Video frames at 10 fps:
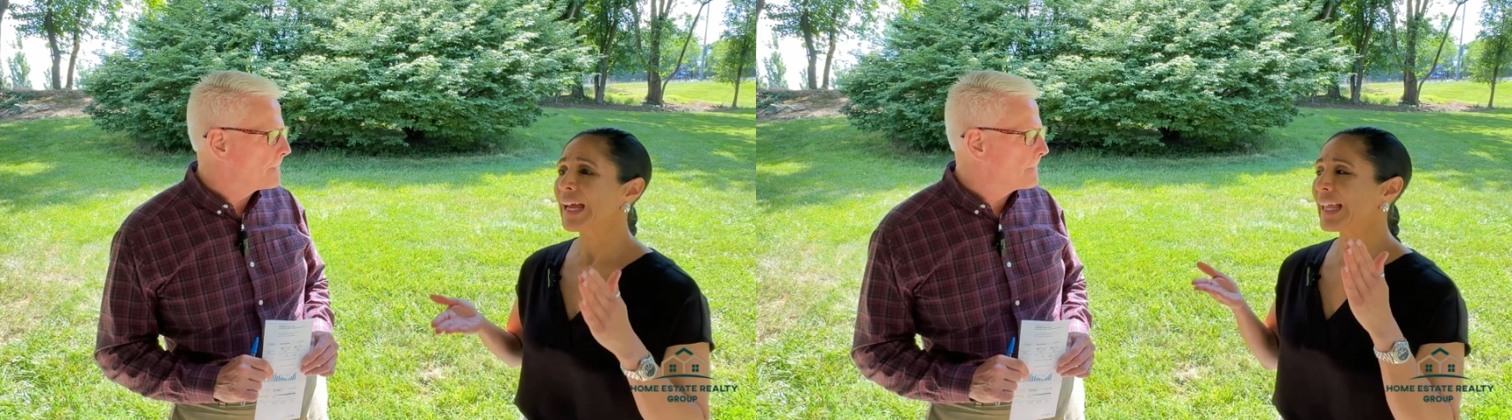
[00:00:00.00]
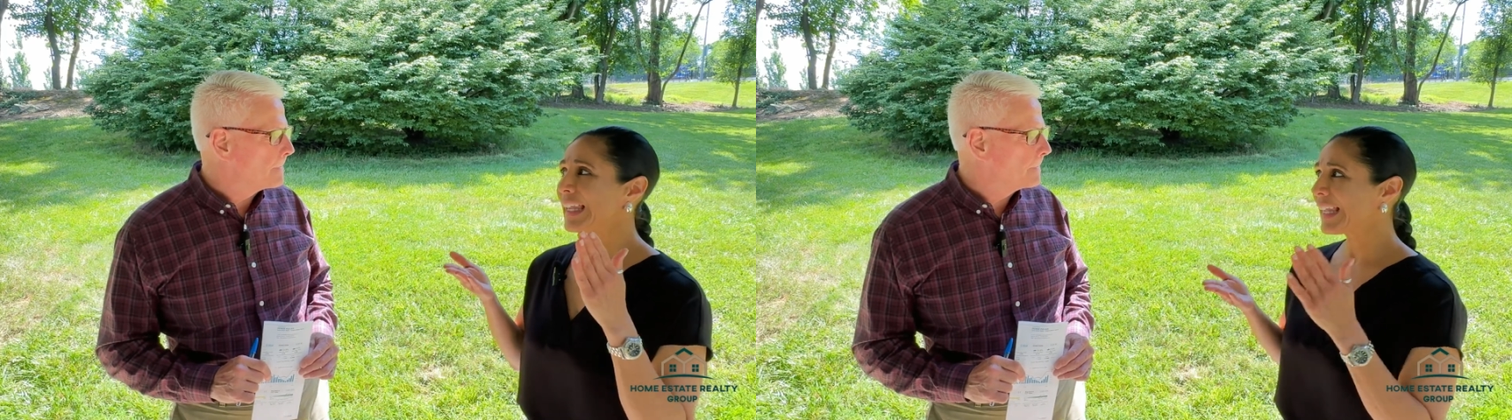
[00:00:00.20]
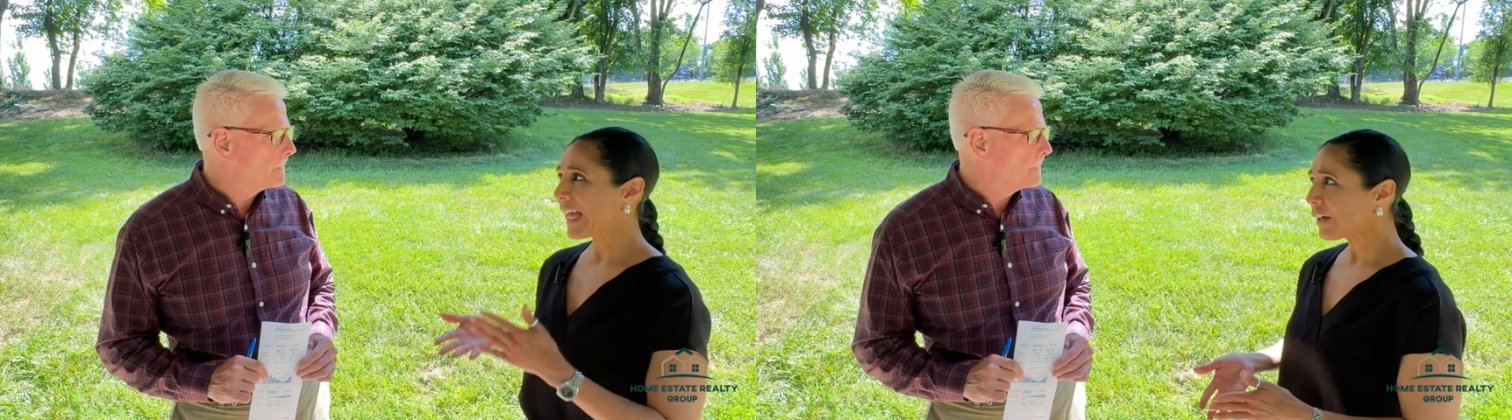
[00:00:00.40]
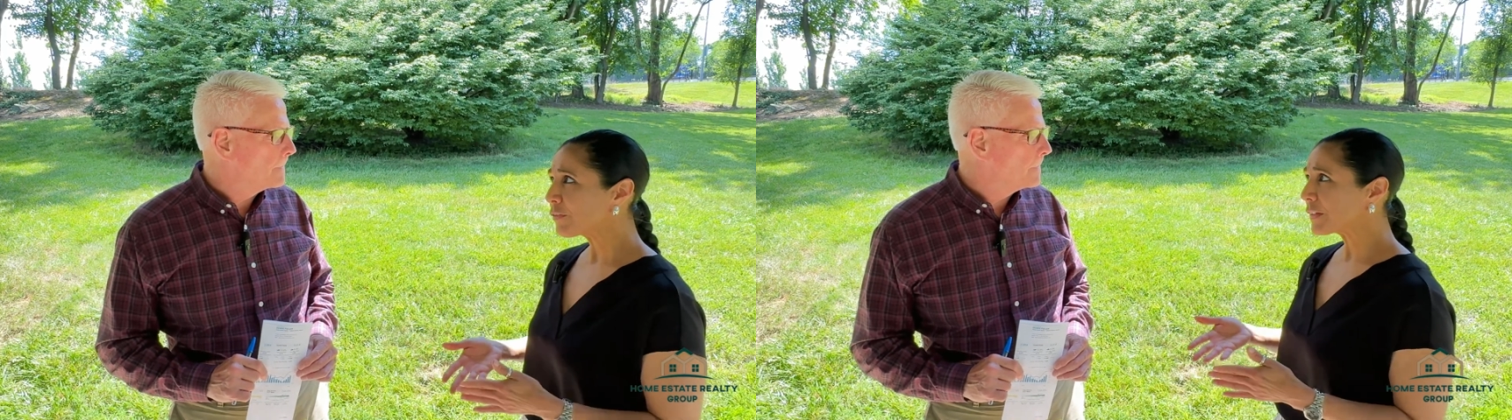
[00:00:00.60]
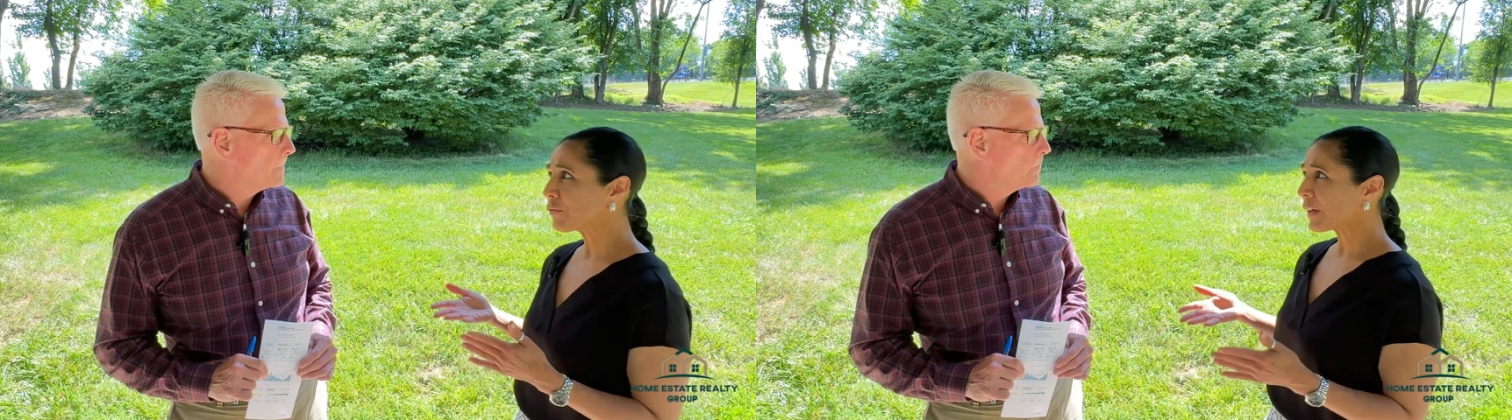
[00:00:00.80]

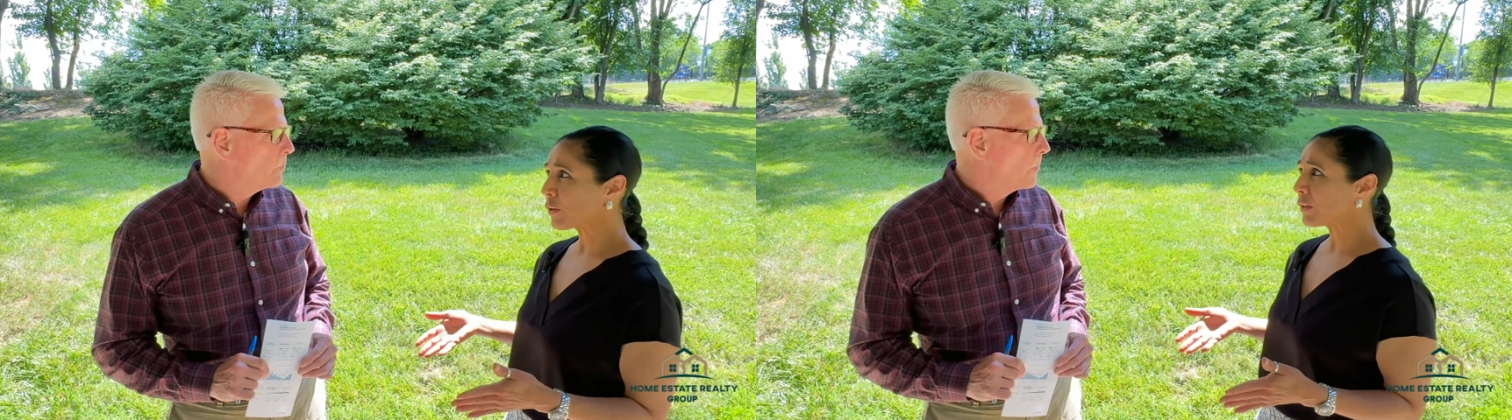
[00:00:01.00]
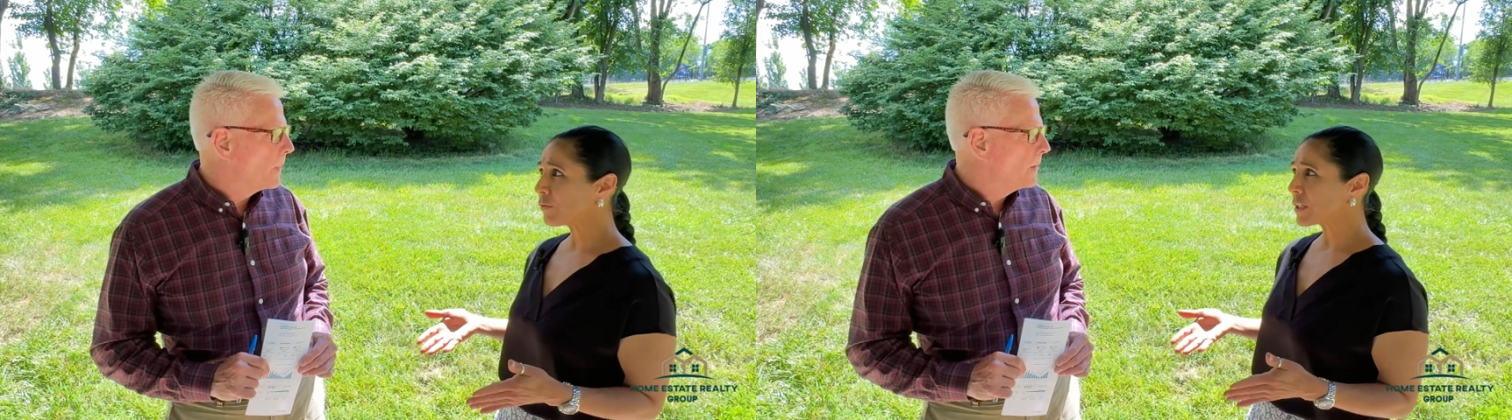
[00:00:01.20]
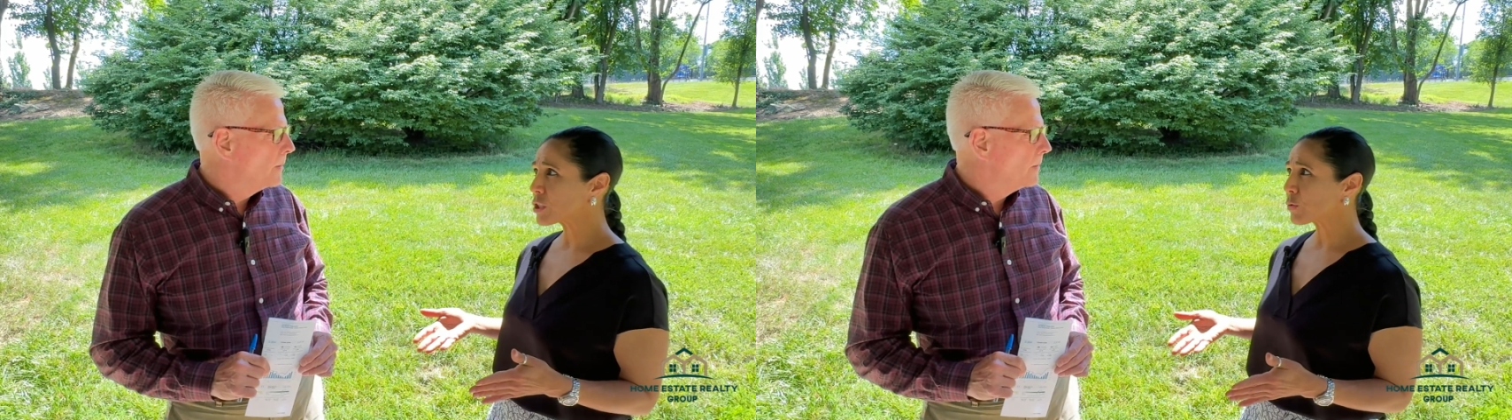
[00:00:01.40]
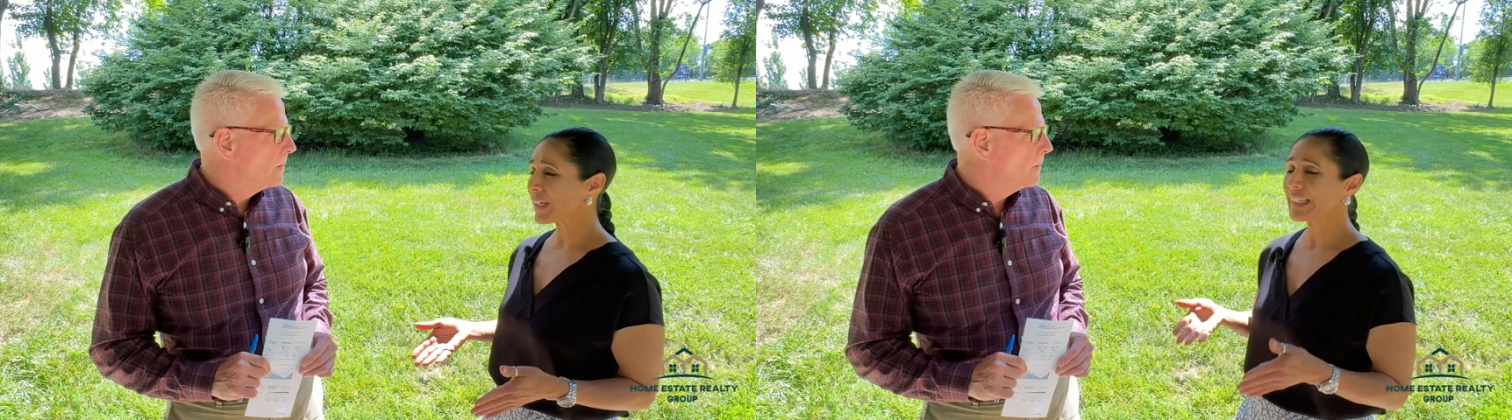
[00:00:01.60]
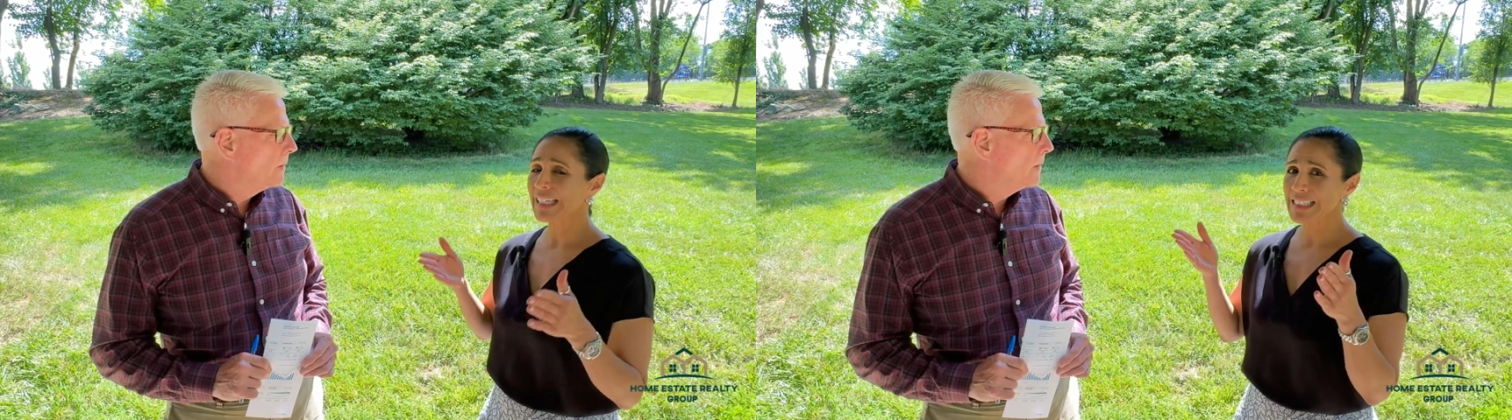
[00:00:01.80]
left the federal funds
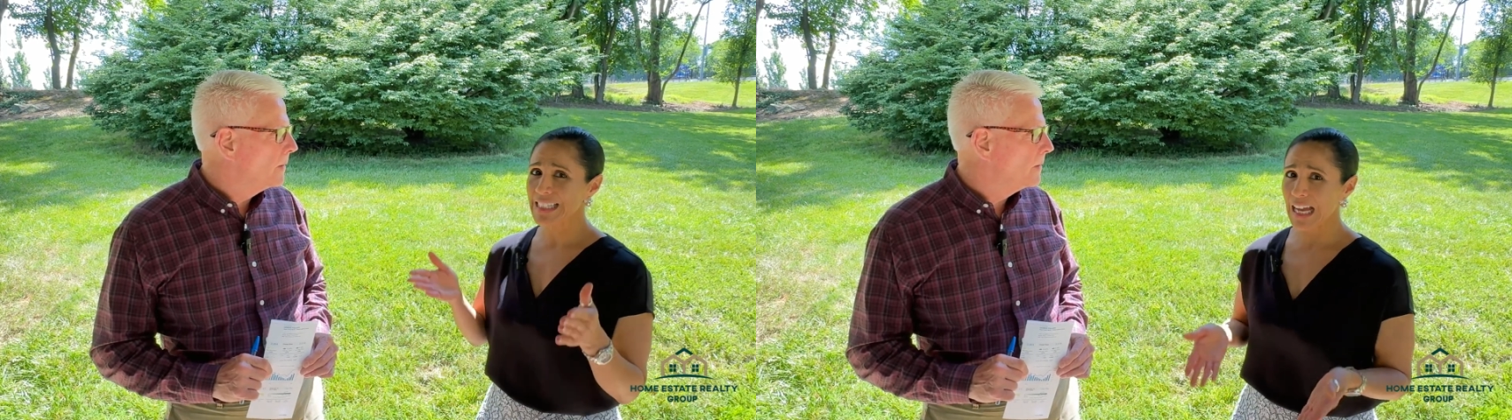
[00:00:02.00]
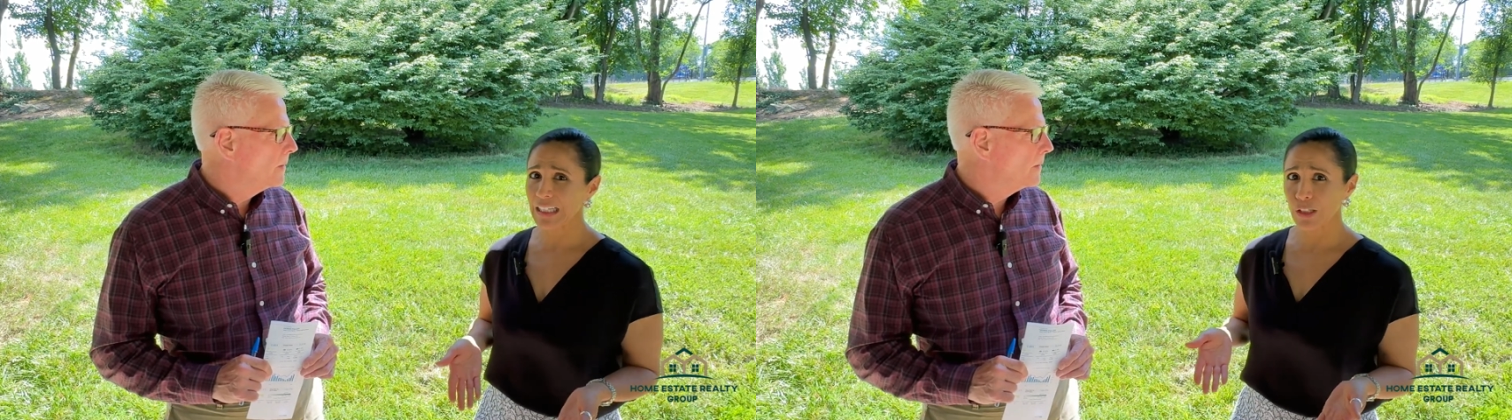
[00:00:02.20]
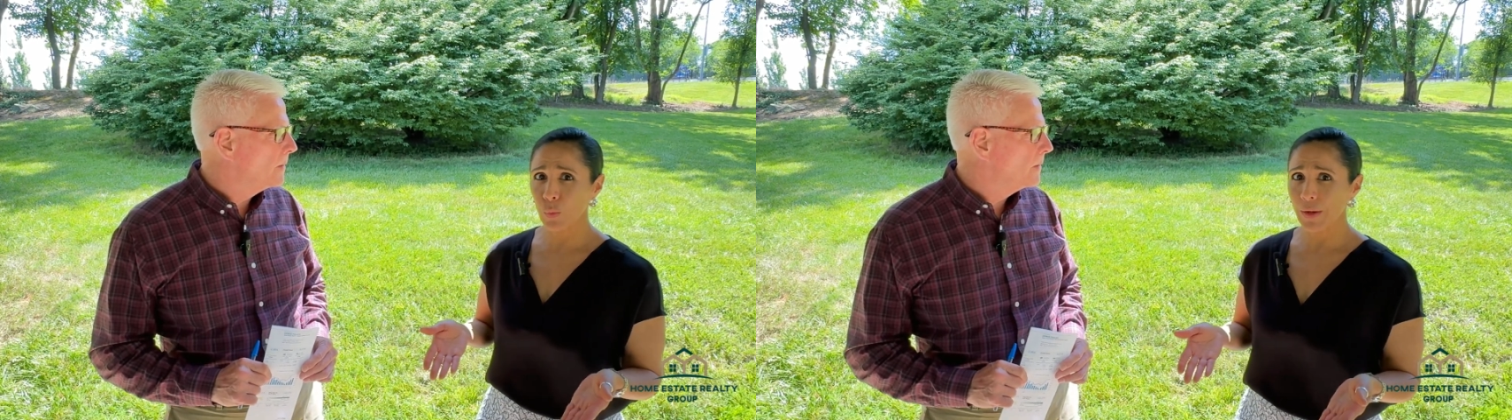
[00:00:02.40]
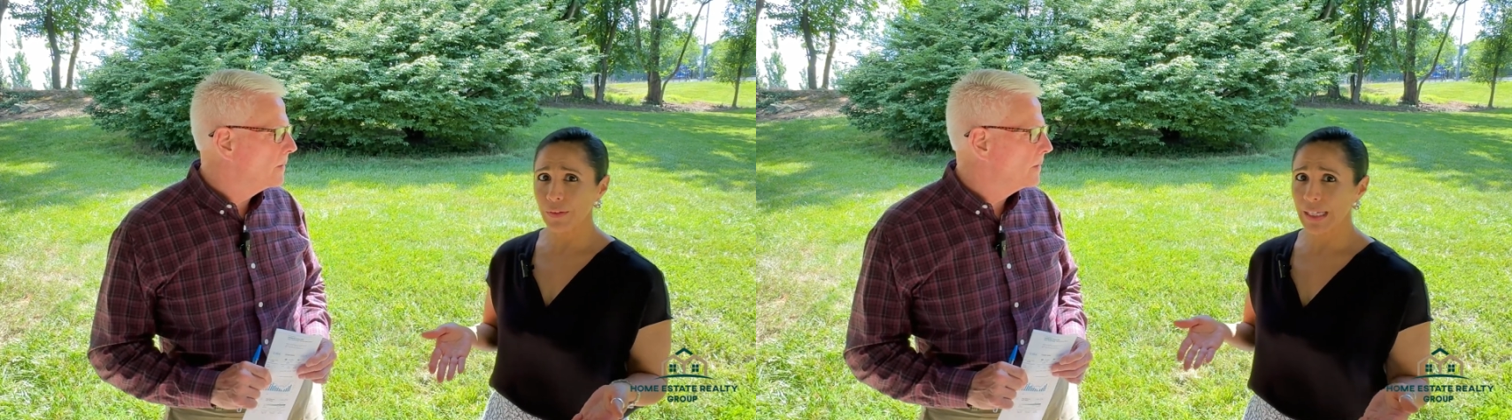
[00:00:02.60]
rate exactly where it